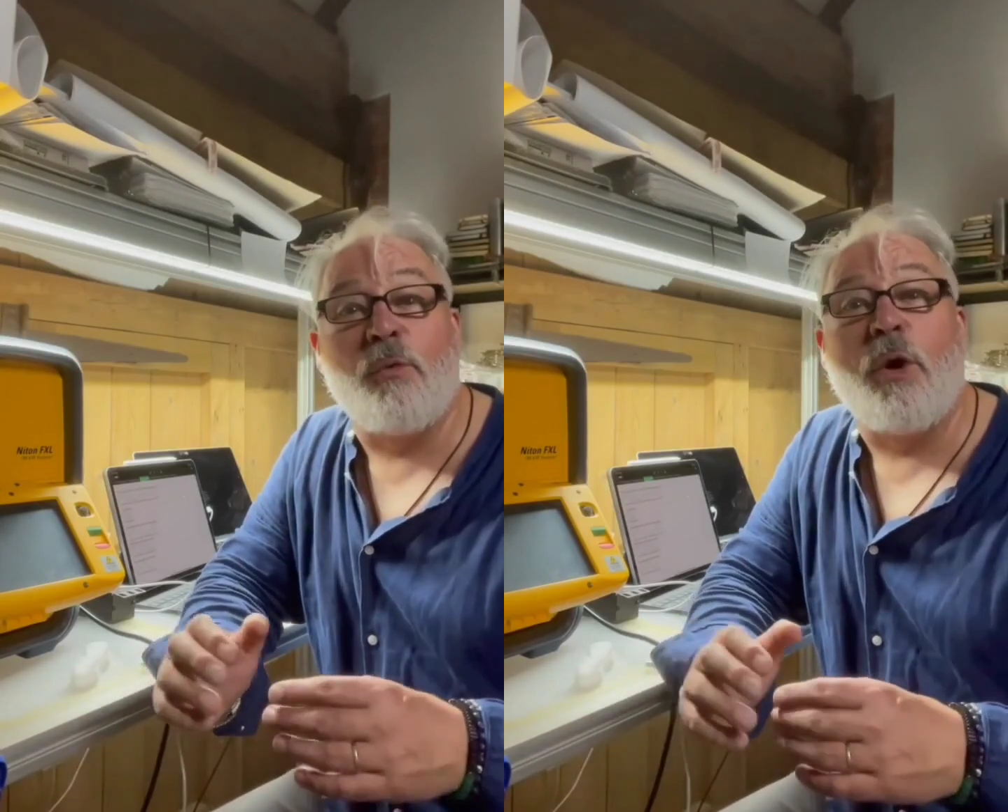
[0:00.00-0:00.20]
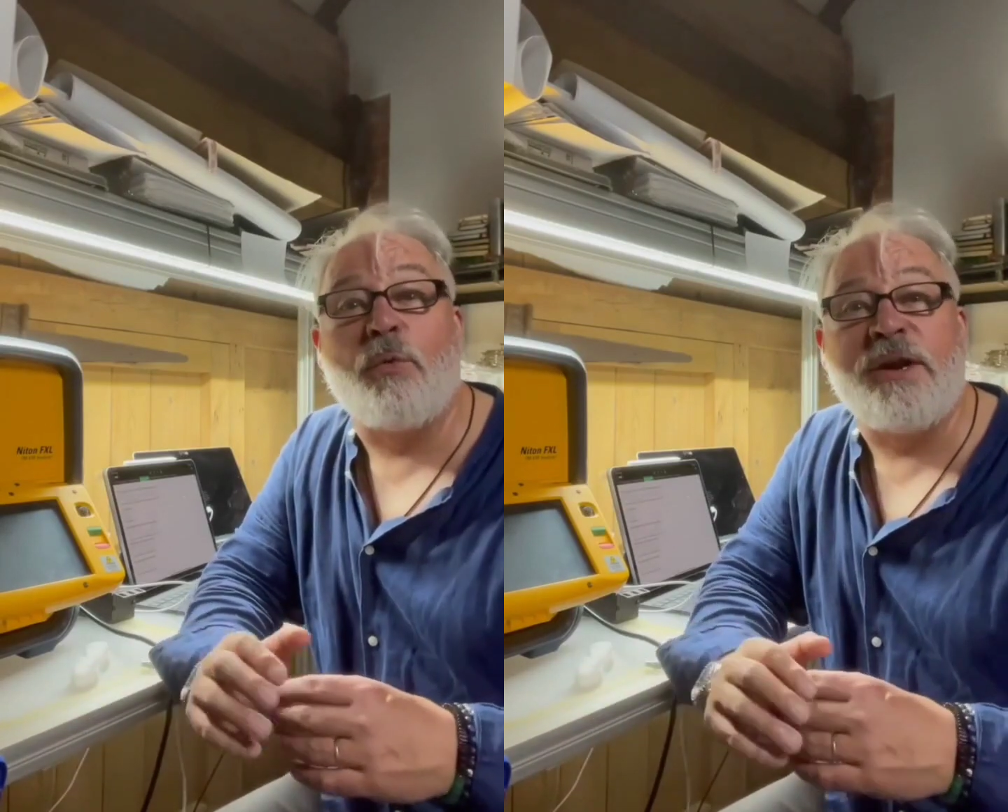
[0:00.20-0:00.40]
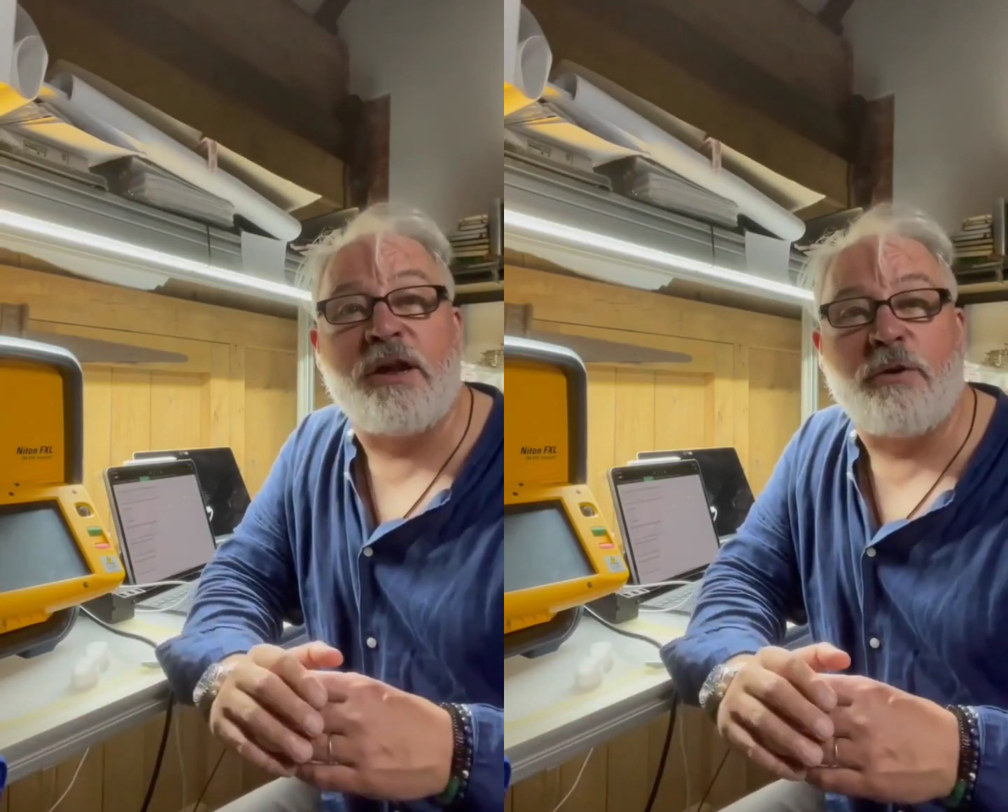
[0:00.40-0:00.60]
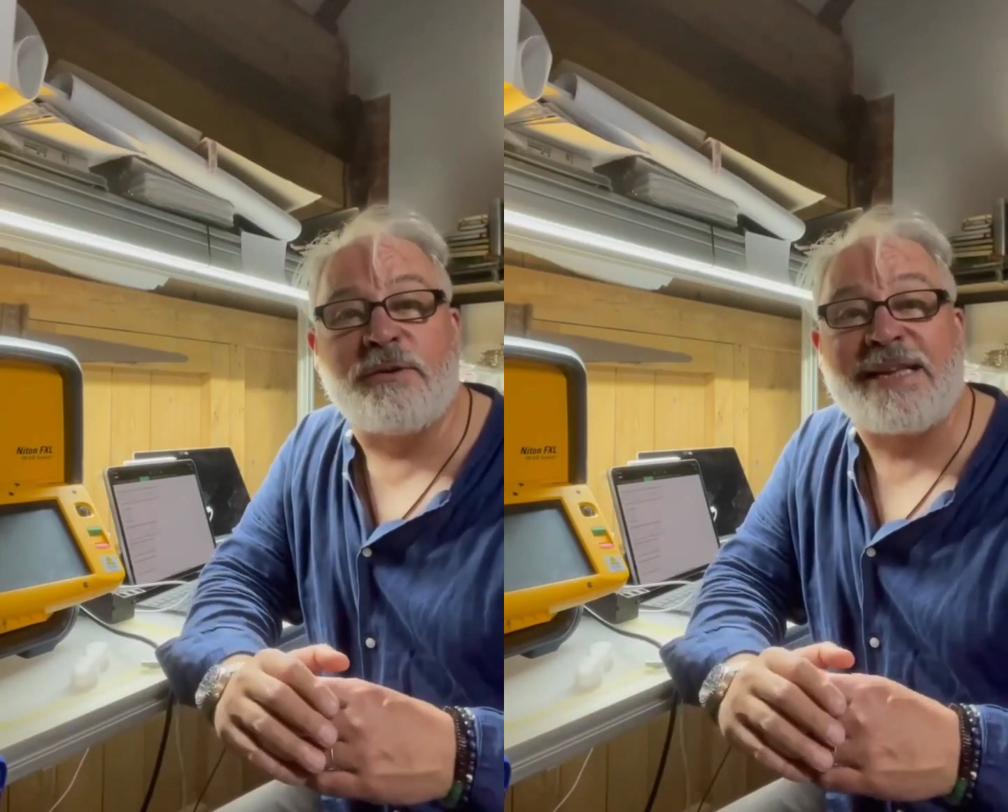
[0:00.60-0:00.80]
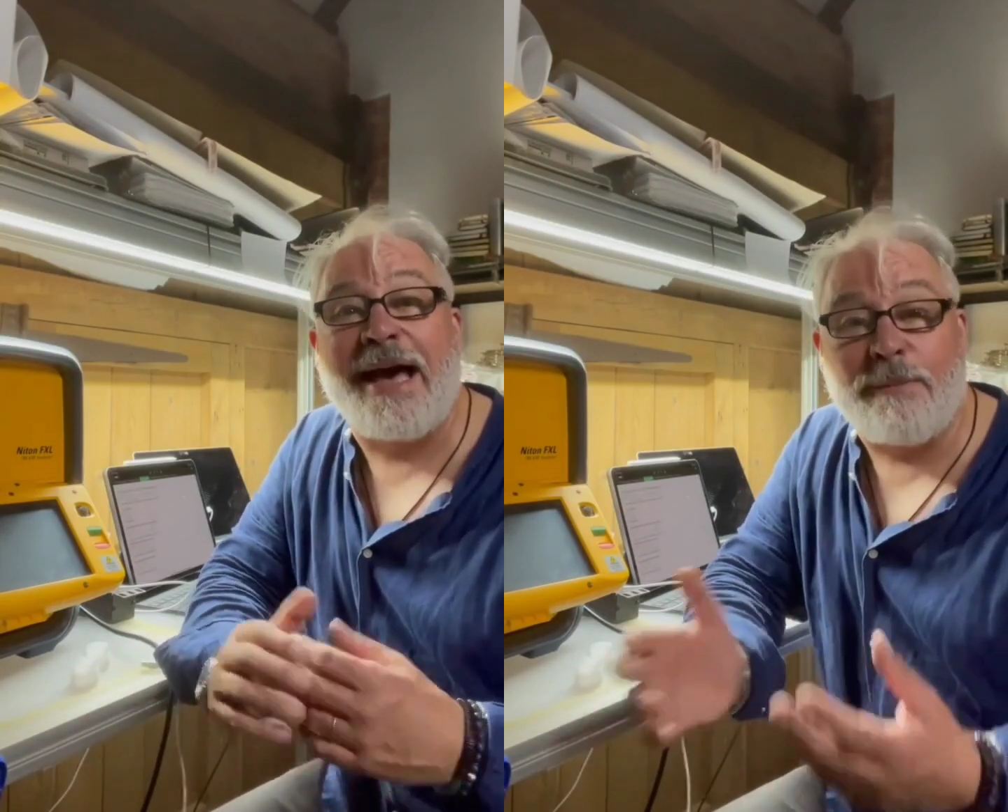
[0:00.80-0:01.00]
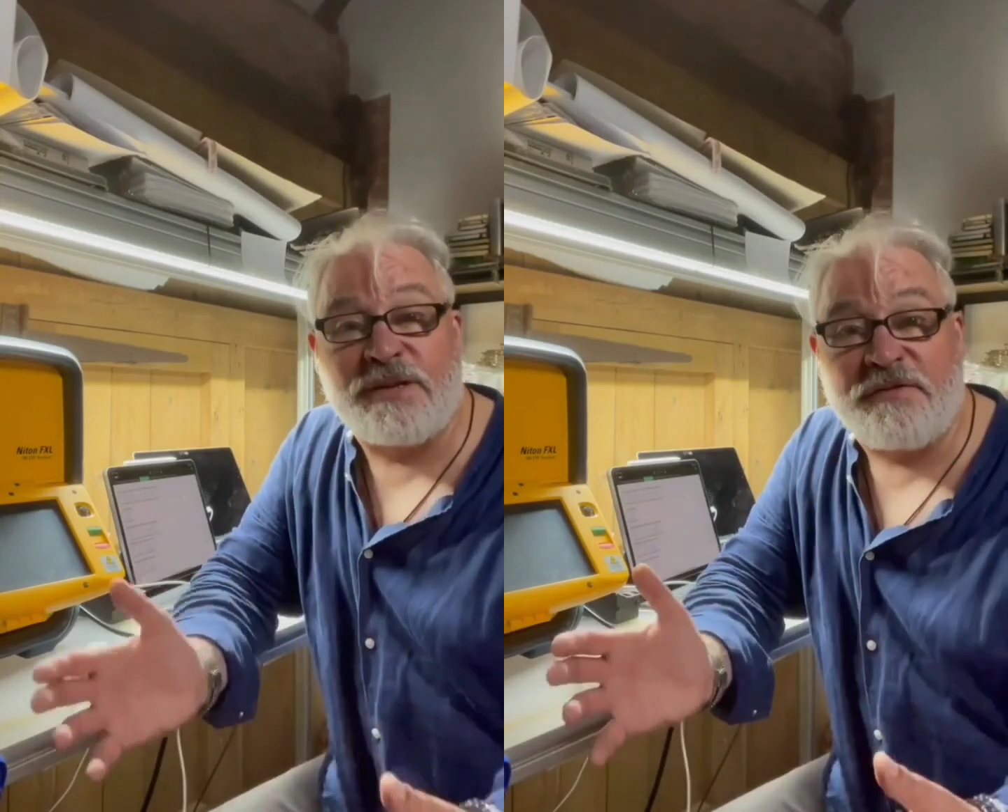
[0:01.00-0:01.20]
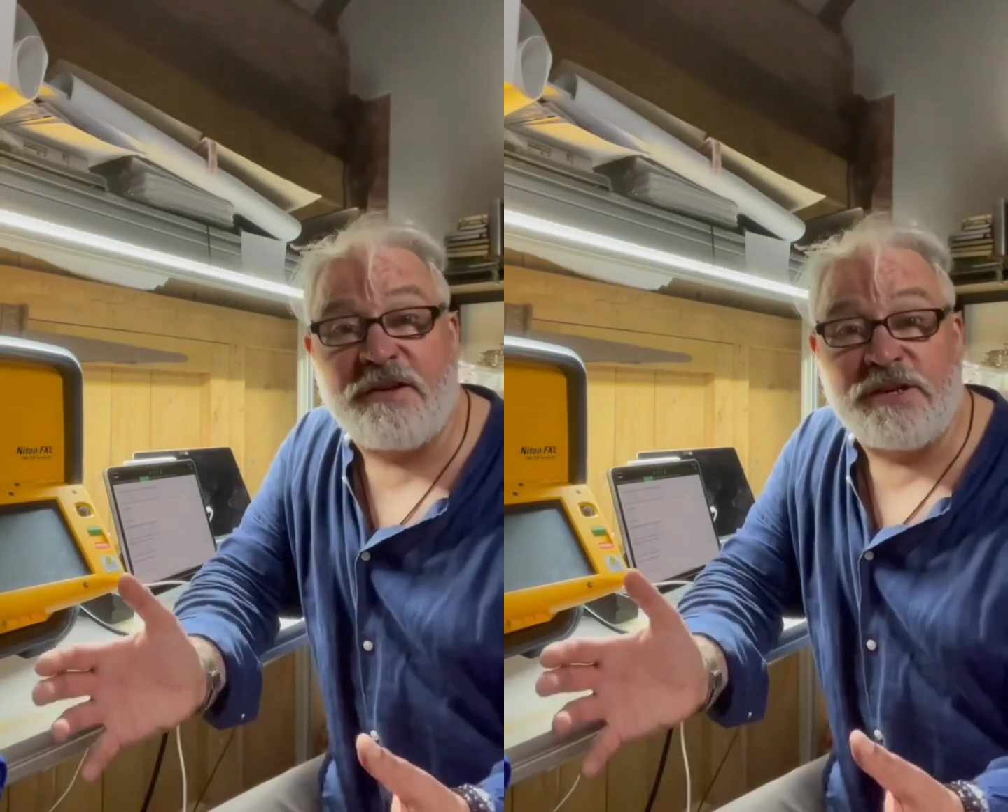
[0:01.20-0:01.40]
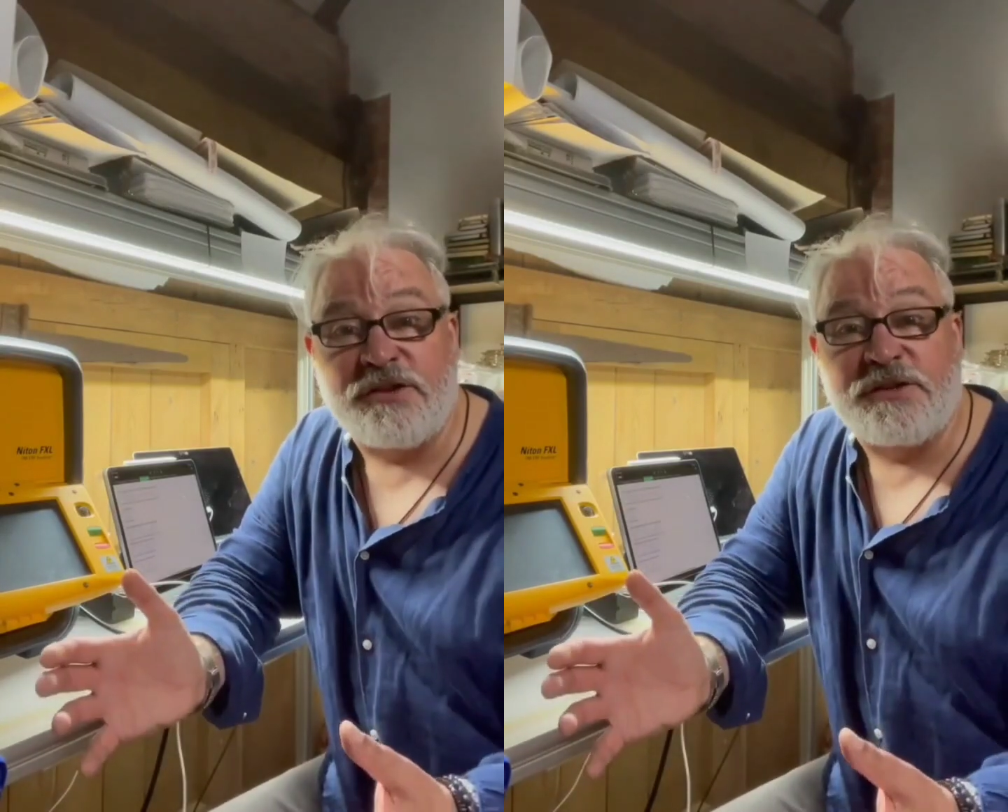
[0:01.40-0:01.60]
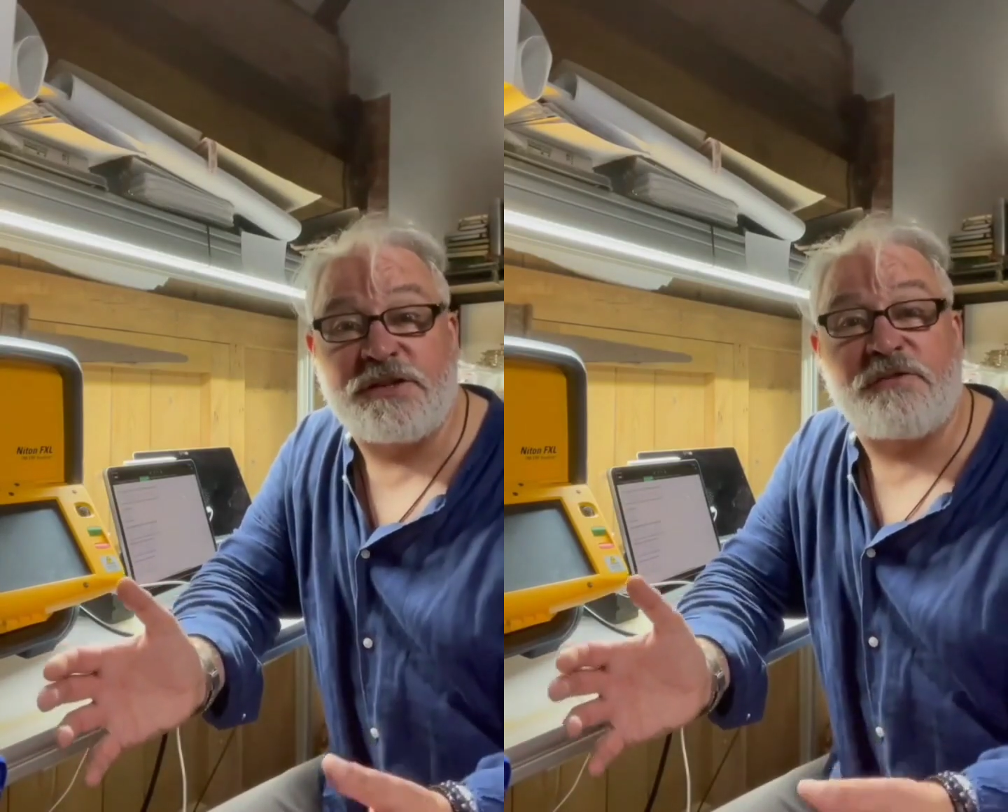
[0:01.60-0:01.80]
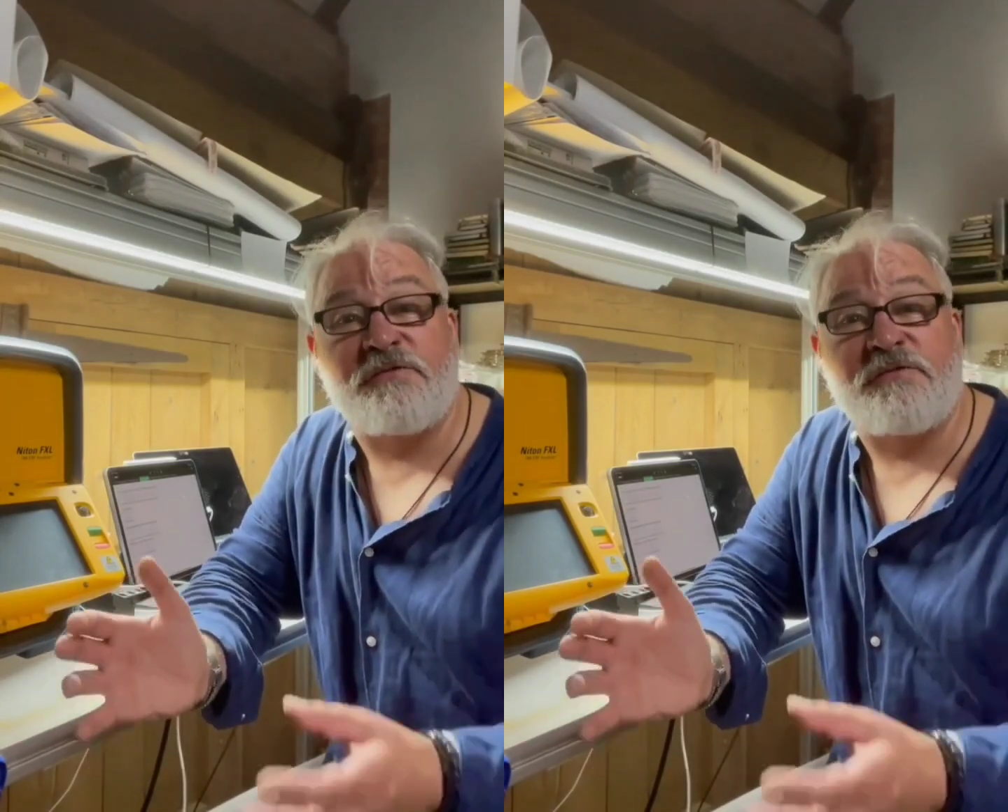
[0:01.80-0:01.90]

what we know as atmospheric dust